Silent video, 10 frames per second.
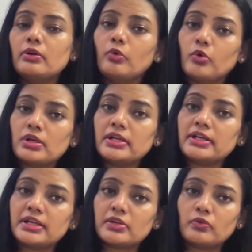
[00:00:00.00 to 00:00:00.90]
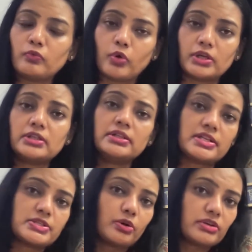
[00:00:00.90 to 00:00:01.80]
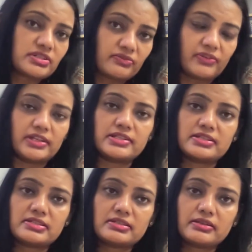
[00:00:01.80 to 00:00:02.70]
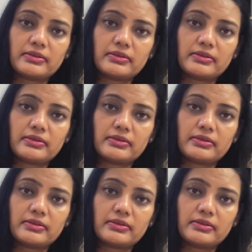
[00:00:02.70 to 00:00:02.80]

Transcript: oral intake of water does not suffice.